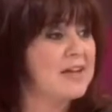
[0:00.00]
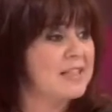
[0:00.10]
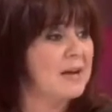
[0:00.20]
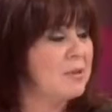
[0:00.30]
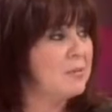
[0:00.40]
that
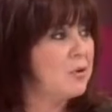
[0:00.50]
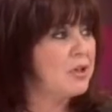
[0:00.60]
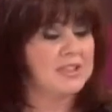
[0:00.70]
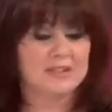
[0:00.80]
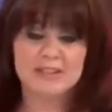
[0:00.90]
time of the
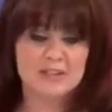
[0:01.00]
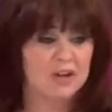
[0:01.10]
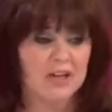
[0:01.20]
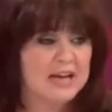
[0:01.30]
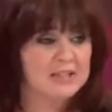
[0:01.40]
morning, so it's got
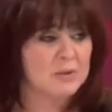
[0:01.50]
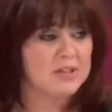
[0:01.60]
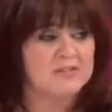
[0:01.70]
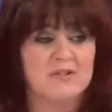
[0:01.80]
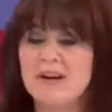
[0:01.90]
to last
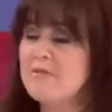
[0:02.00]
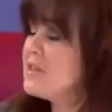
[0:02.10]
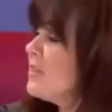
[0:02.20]
24 hours.